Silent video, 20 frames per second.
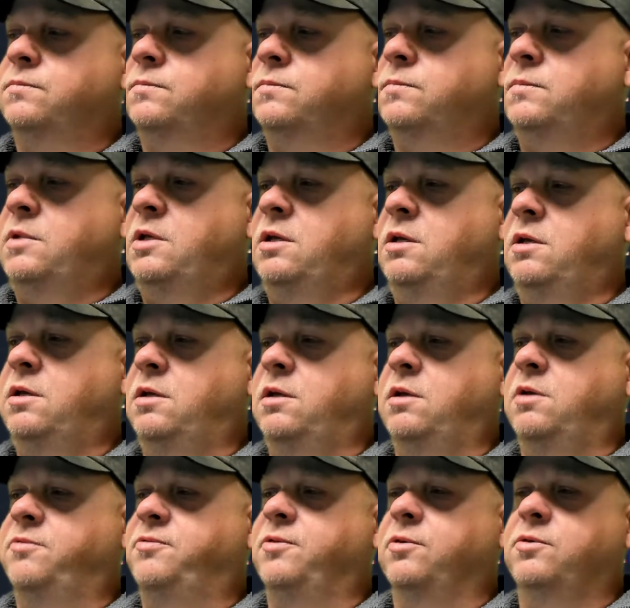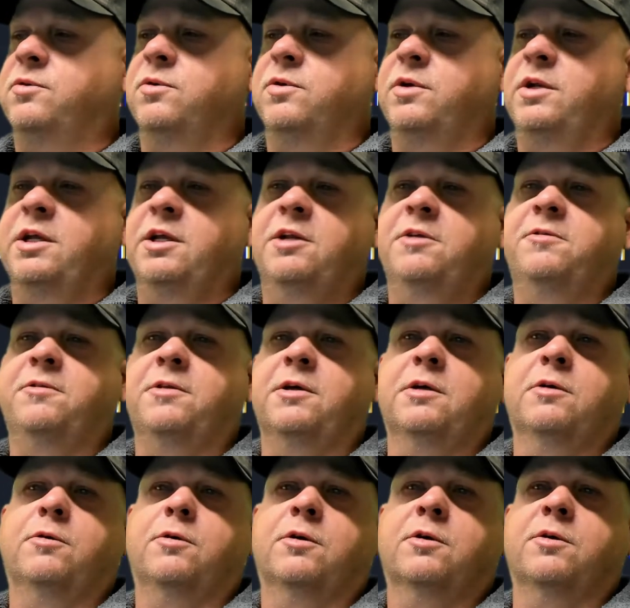if you're doing anything
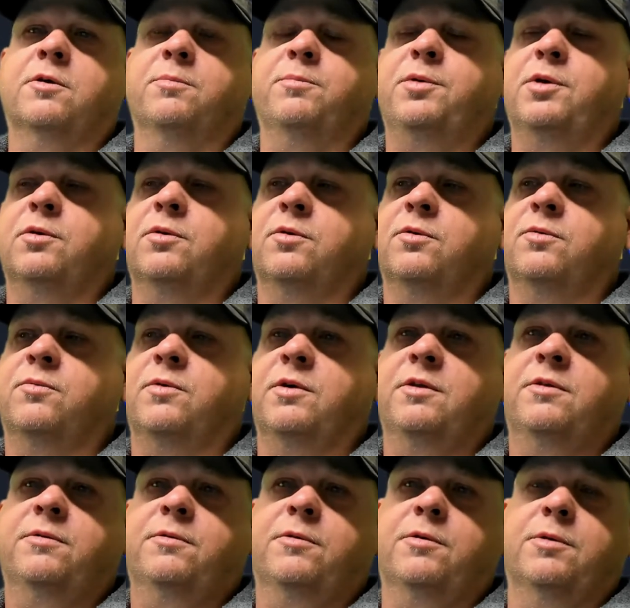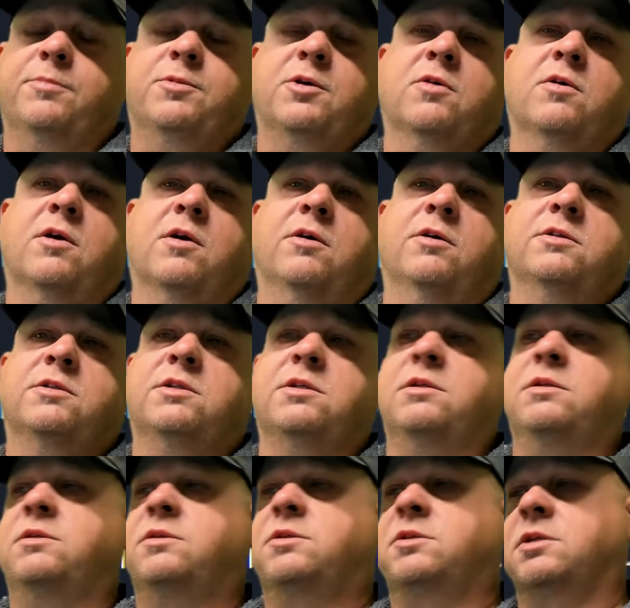on a computer with
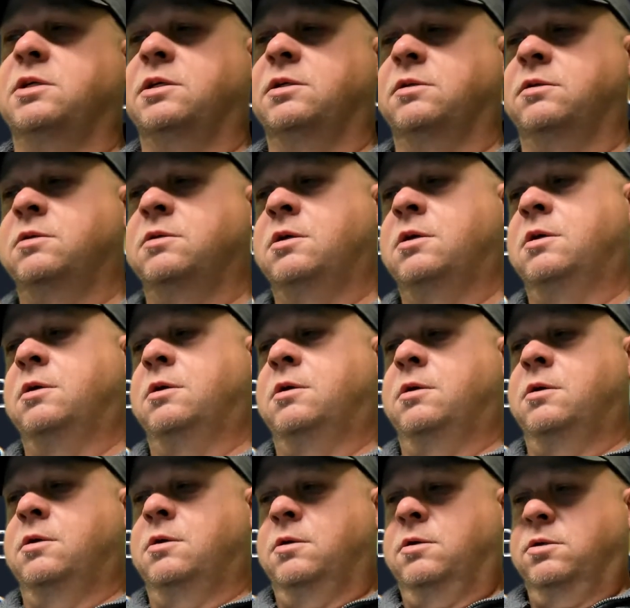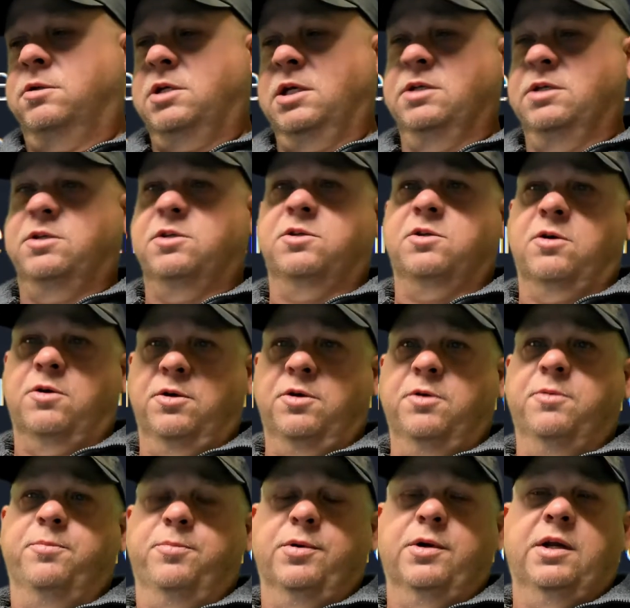cryptocurrencies, then chances are you're
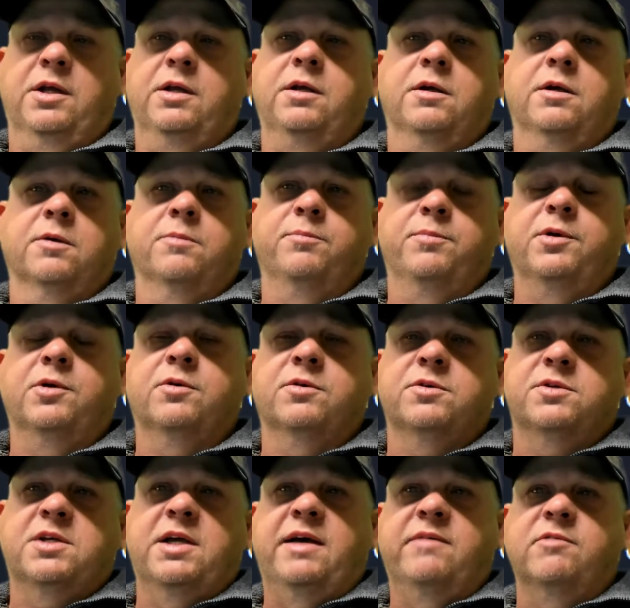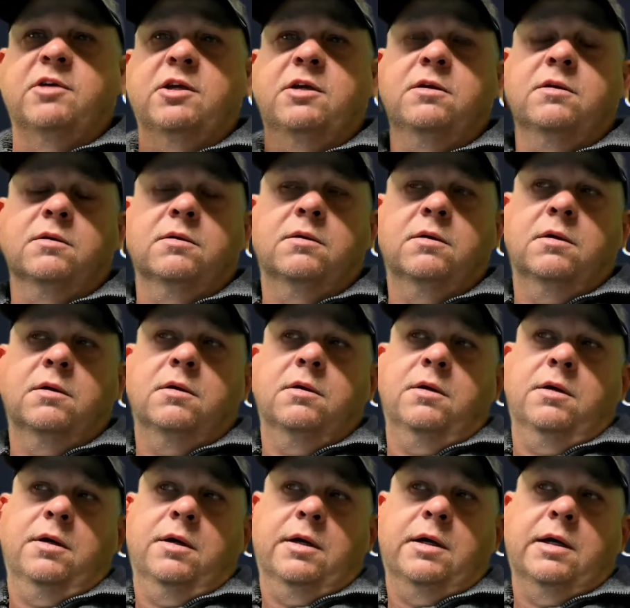pretty computer savvy.
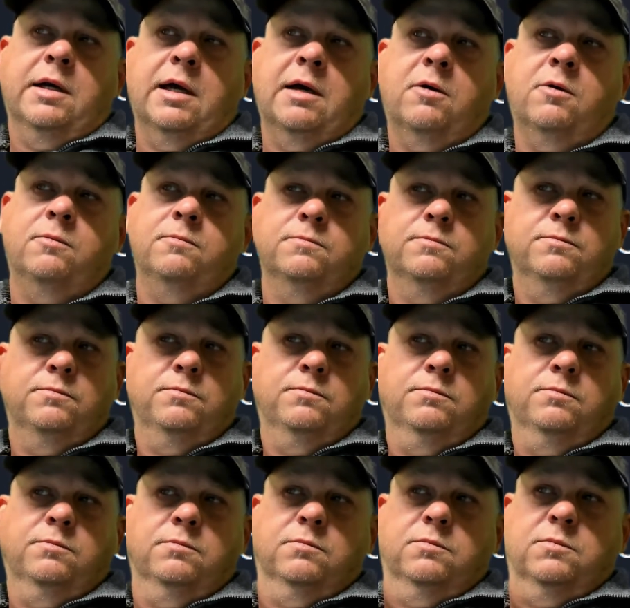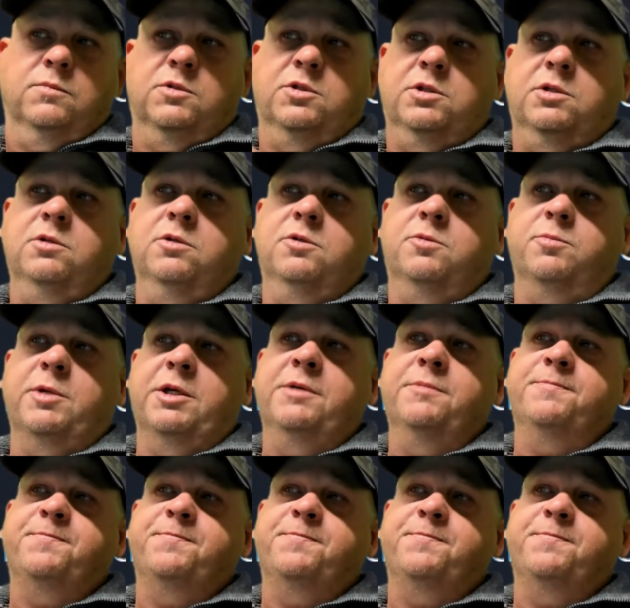Now, excuse me.